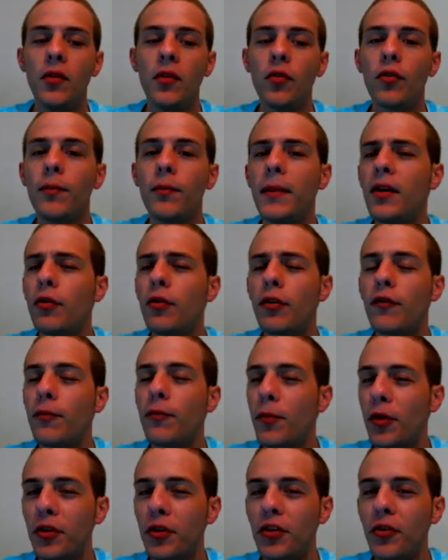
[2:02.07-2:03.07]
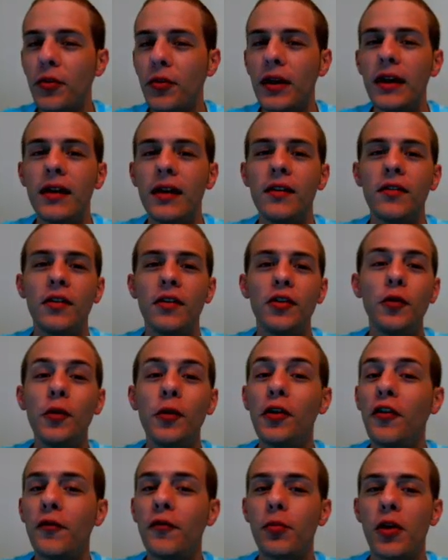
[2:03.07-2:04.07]
millimeter of mercury is a
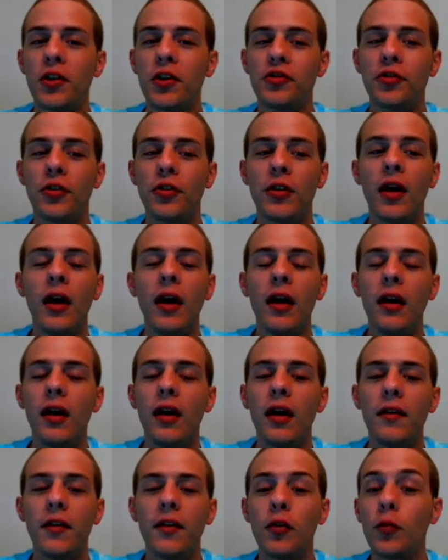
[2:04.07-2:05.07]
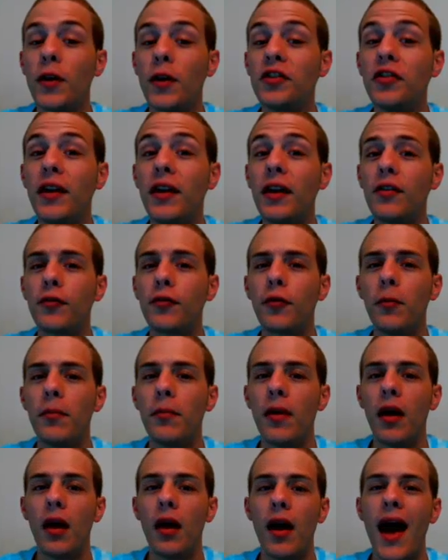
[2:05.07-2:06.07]
unit of pressure uh, that originates
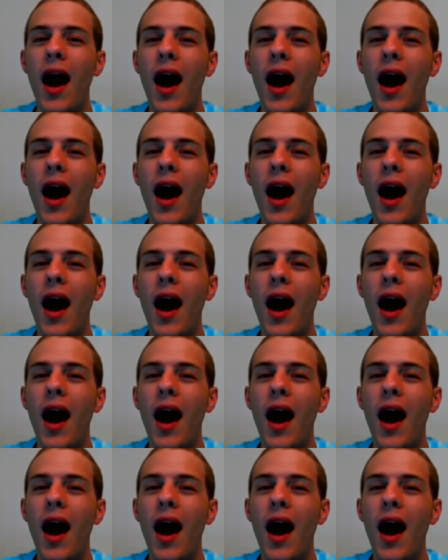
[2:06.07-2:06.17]
from uh,